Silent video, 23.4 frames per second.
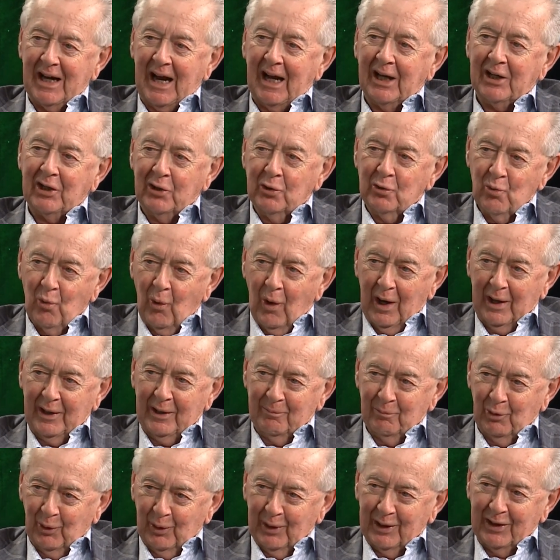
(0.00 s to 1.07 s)
and you want a
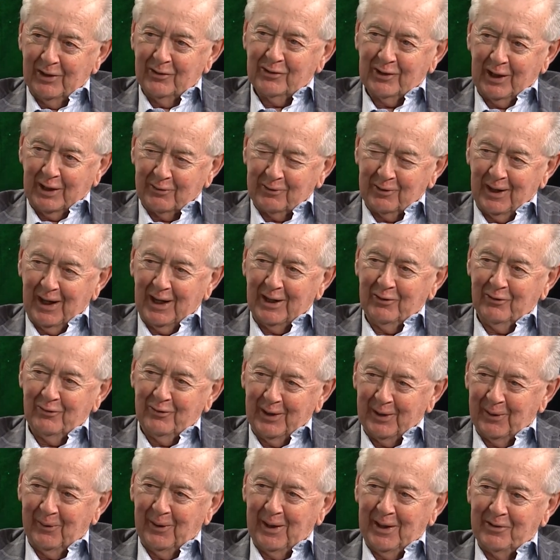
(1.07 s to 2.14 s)
more decentralized
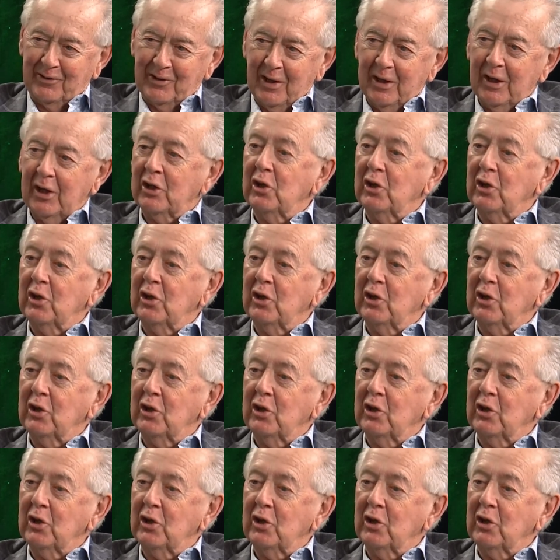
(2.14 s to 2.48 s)
federation.